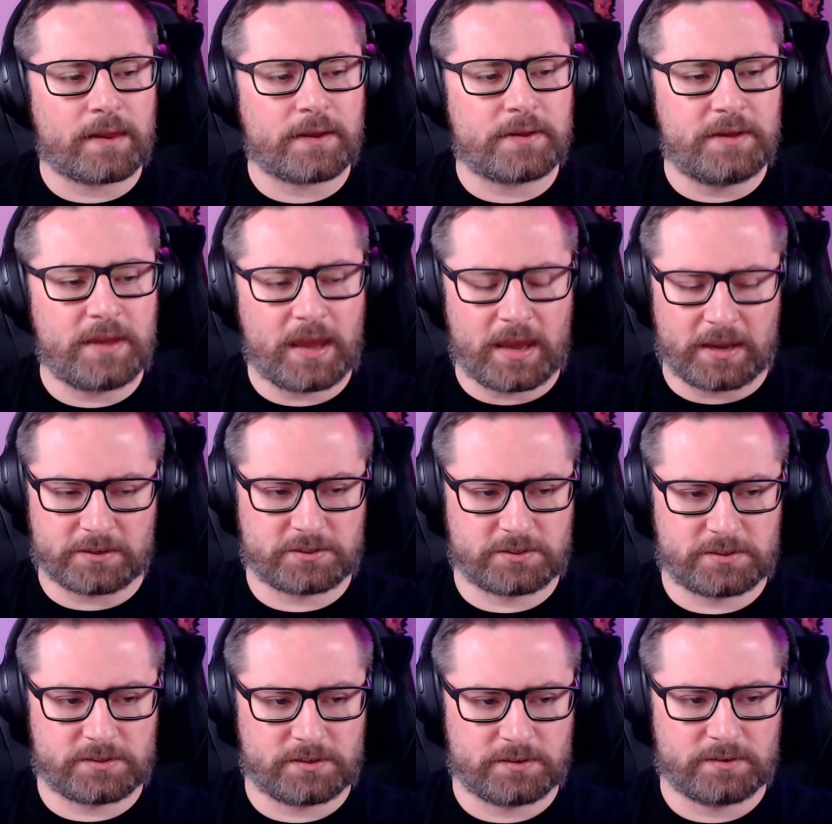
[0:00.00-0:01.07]

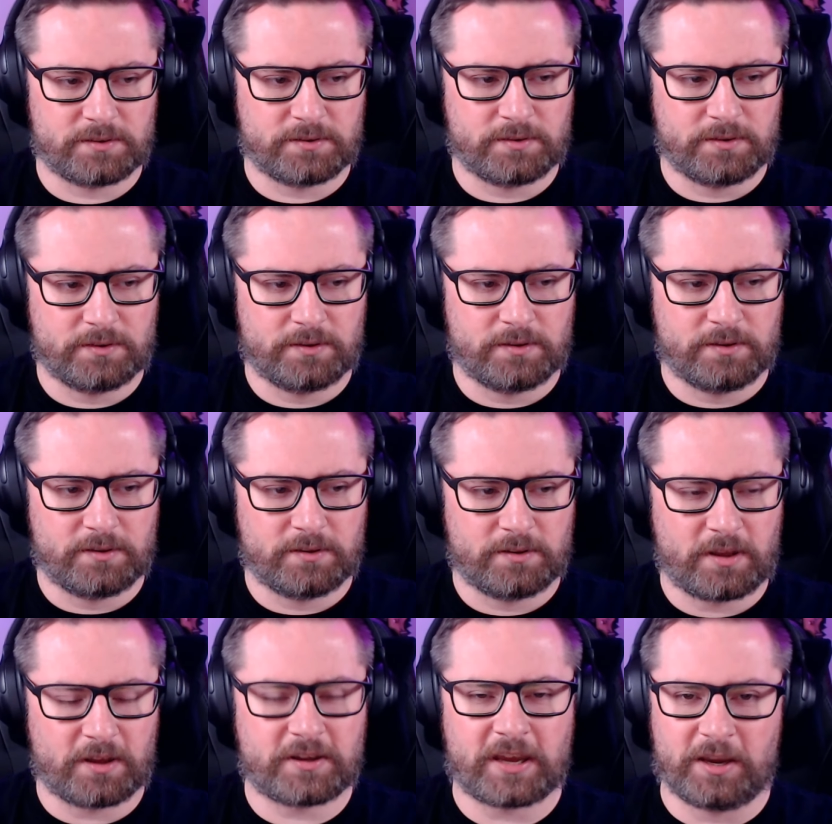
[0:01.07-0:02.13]
Yes.
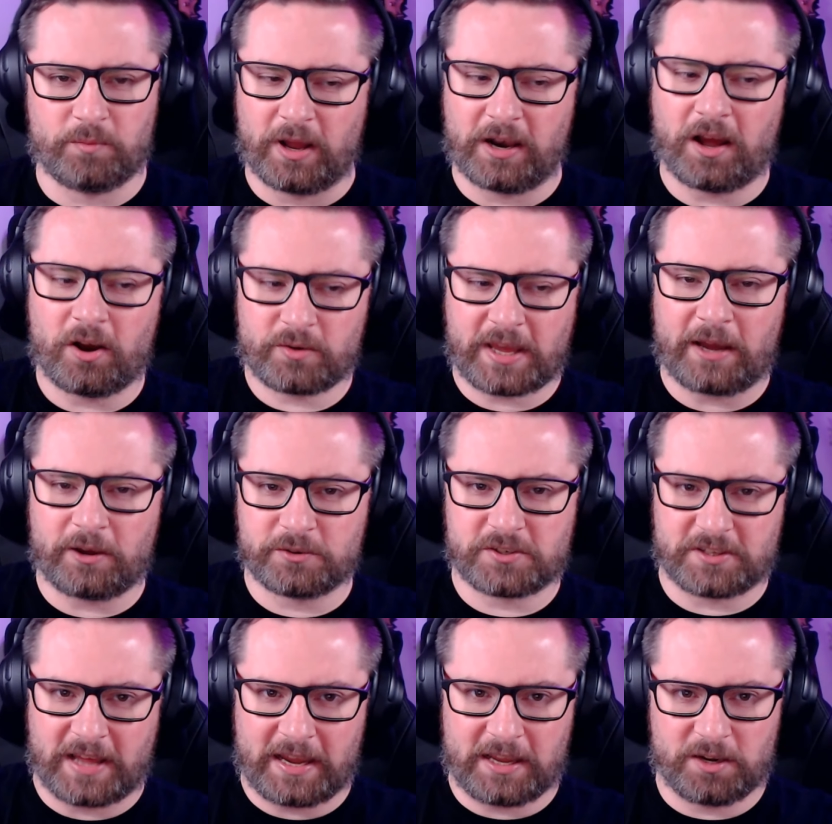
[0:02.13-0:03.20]
Okay, well, I'll get onto
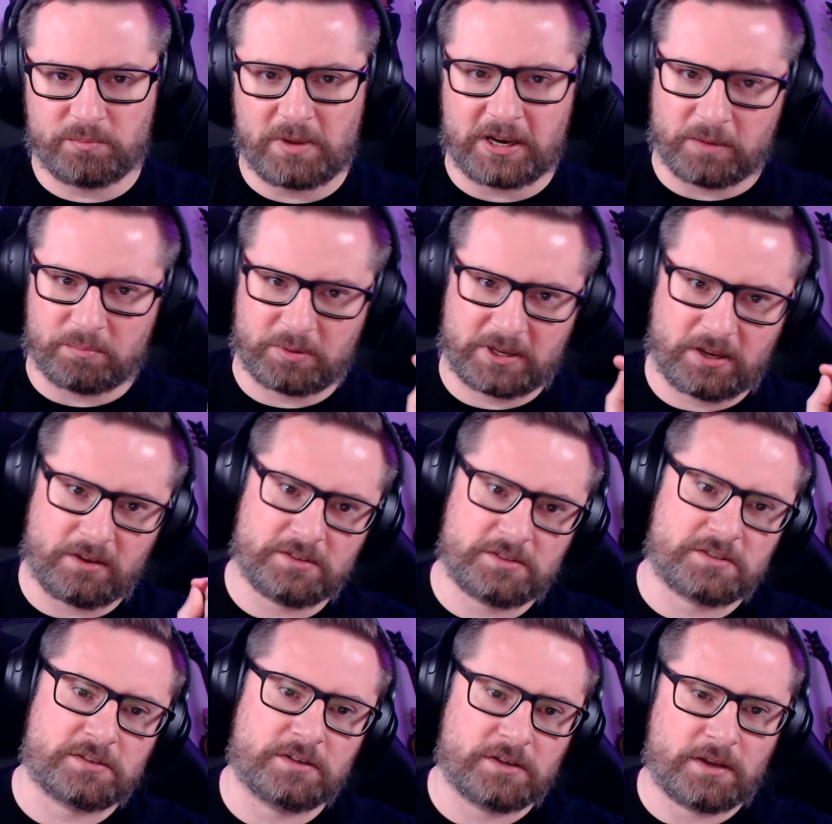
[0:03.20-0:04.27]
that in a minute,
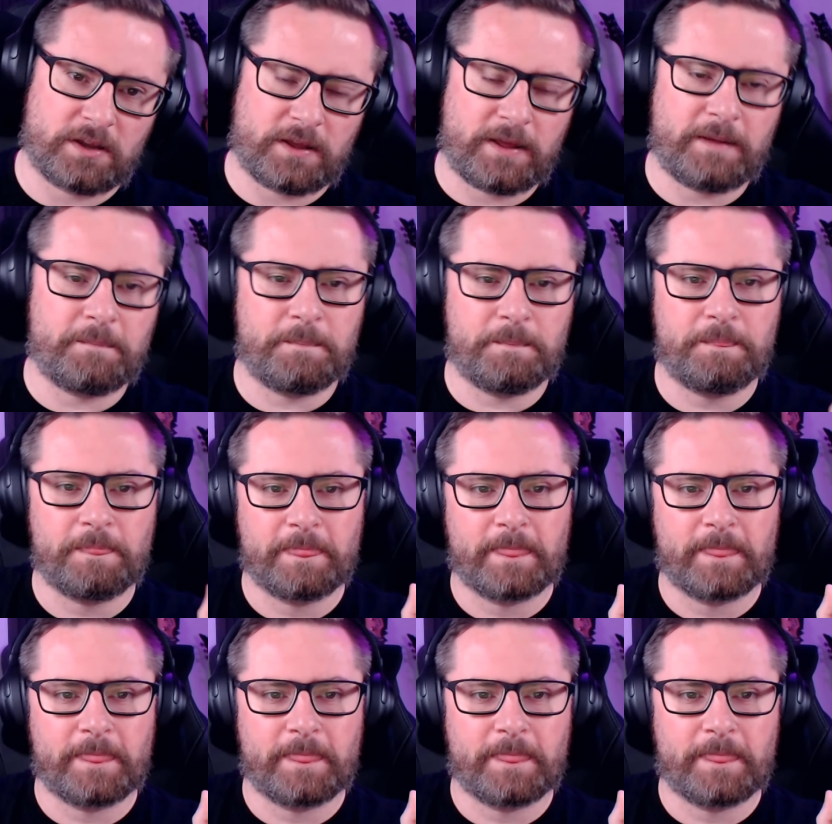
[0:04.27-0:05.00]
because the